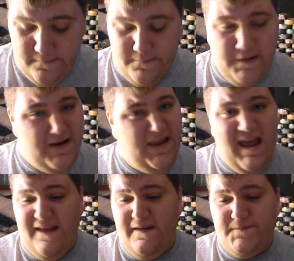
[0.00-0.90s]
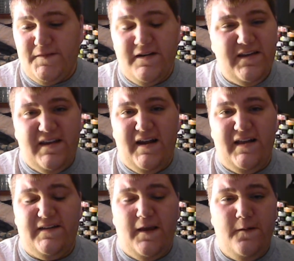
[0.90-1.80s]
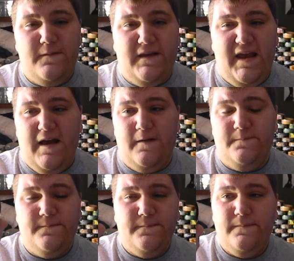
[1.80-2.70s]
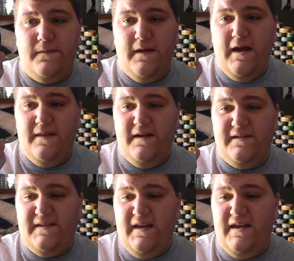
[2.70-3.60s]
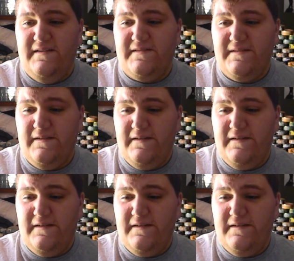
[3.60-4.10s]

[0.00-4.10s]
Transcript: But yeah, they've really kind of toned down their tins.